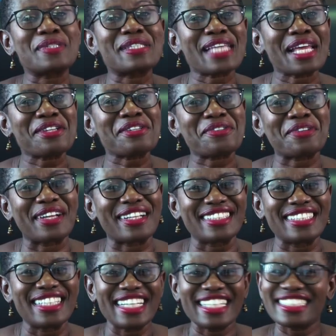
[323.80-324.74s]

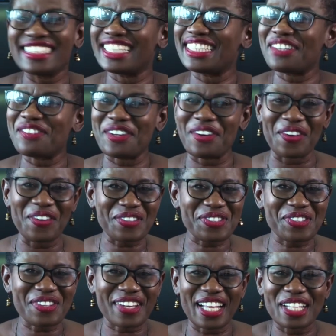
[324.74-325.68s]
Central, now they will
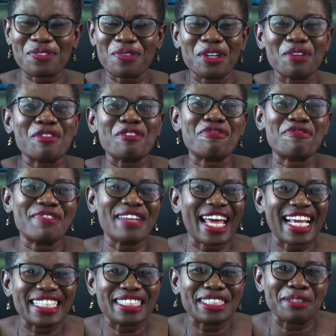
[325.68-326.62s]
also get one of the
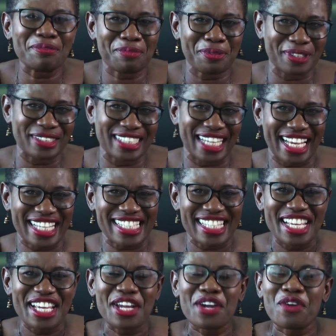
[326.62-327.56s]
flagship projects,
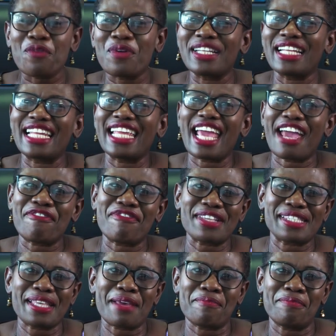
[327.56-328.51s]
when at the
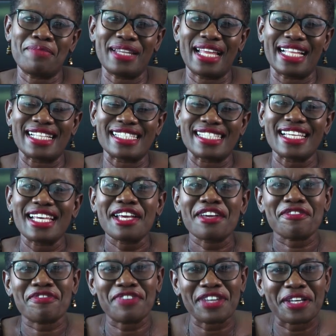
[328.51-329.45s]
FSM plant,
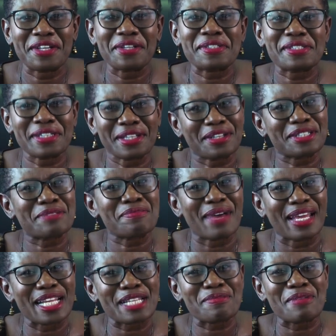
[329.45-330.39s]
fecal sludge
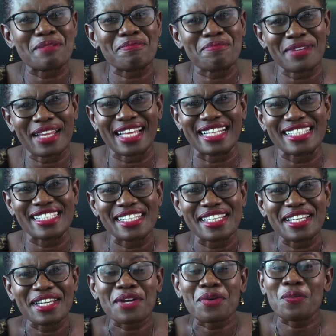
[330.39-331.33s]
management plant,
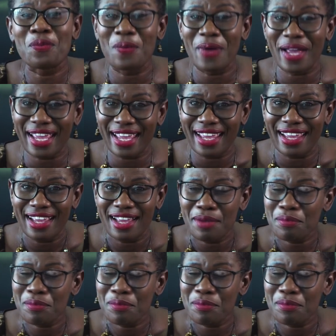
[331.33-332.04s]
way